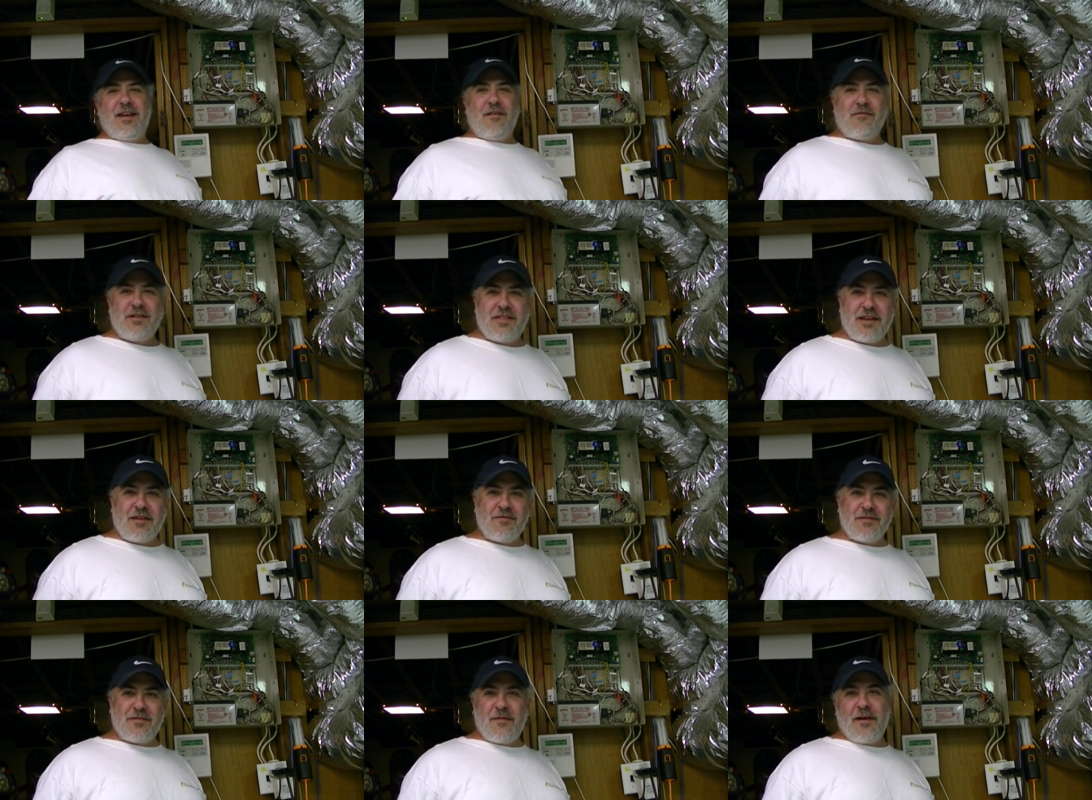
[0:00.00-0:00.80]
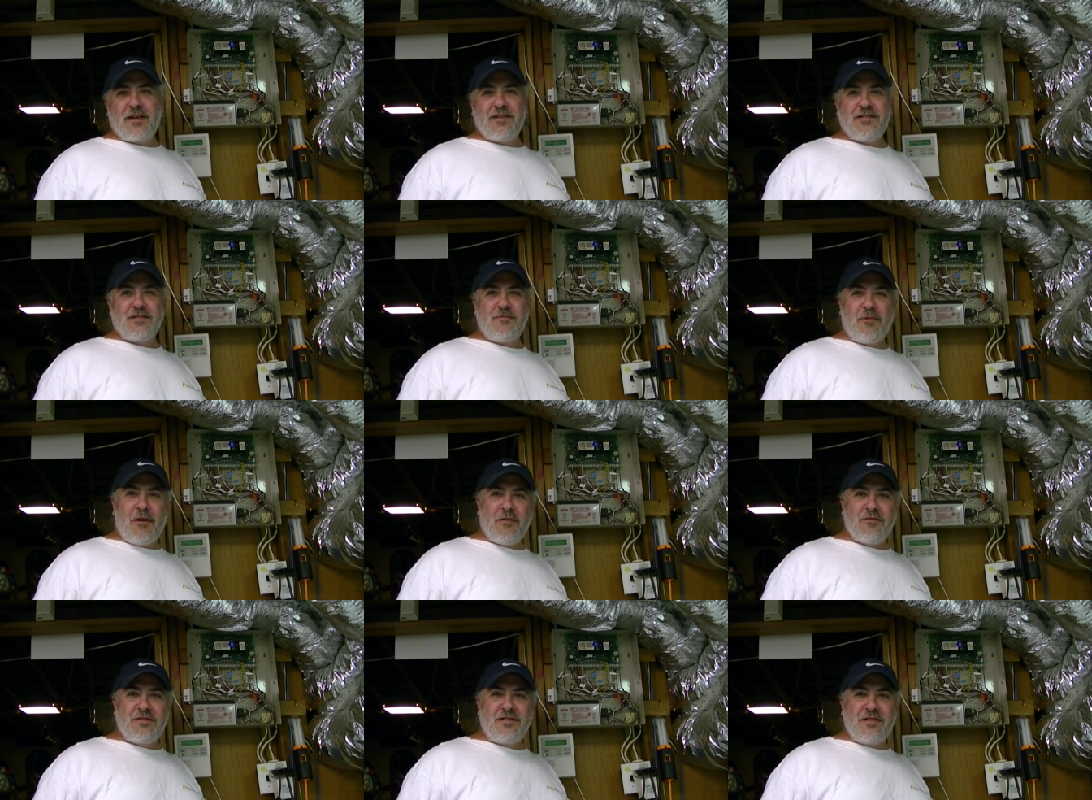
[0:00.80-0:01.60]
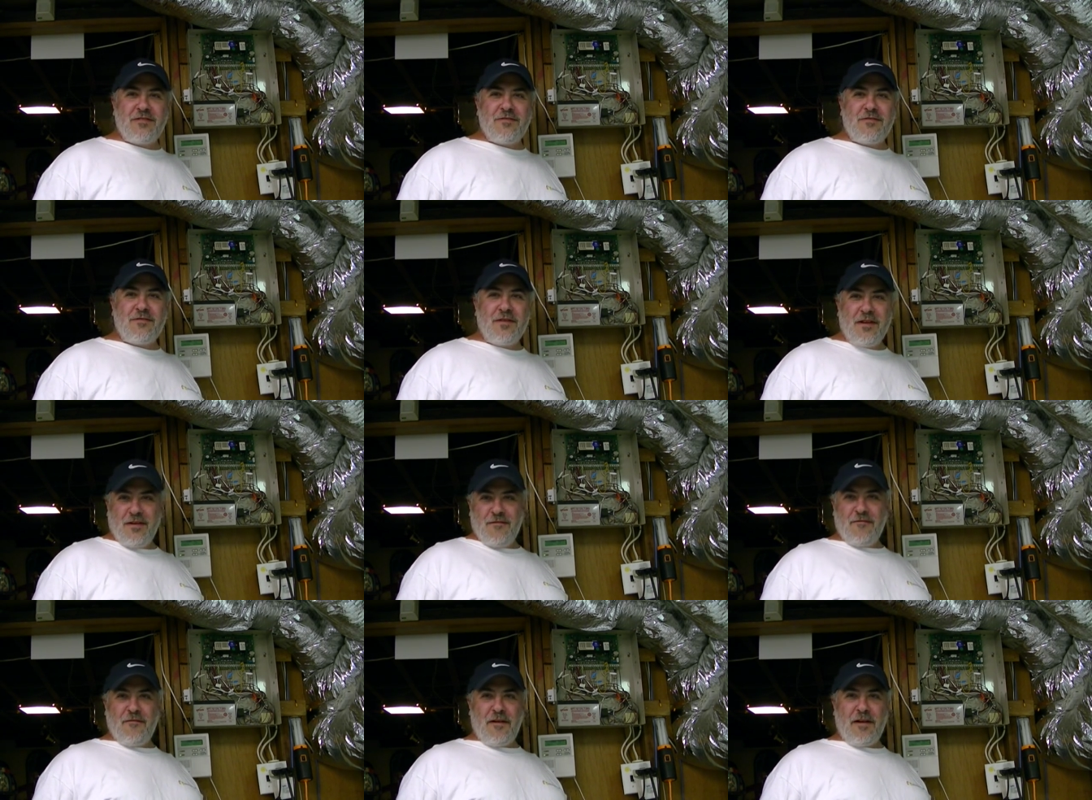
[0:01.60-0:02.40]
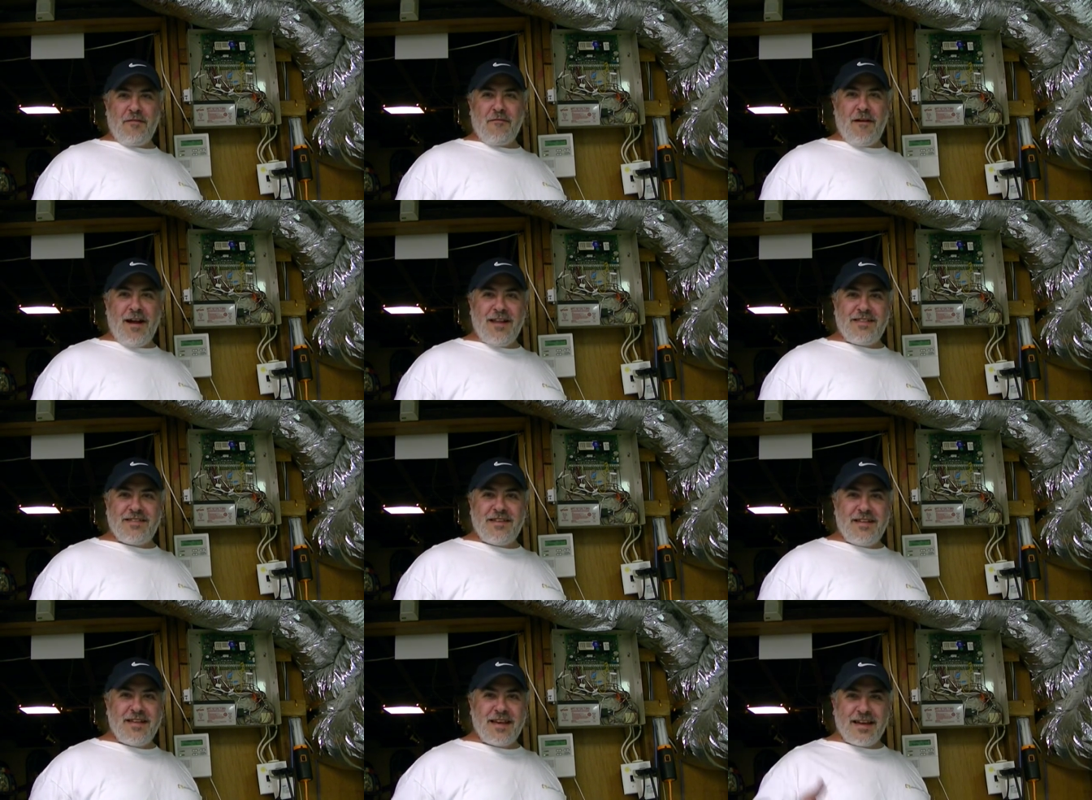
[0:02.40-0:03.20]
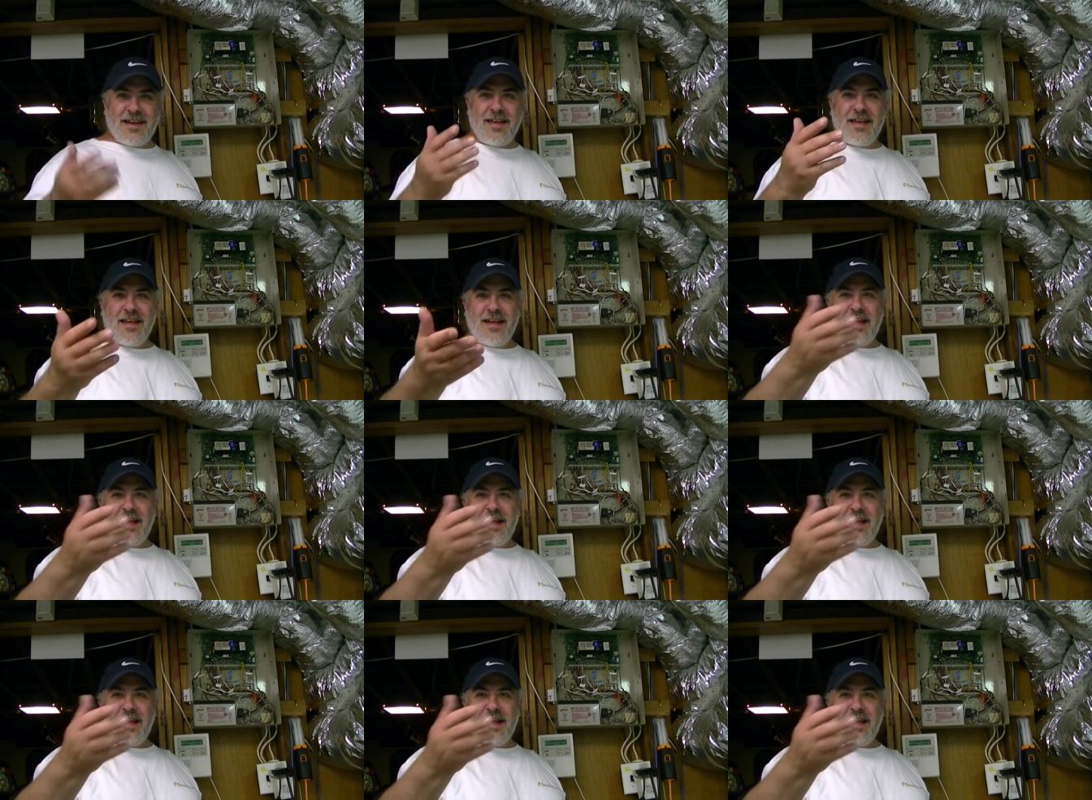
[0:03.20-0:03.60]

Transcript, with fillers: everything it was fucking supposed to. Friggin' rights he did.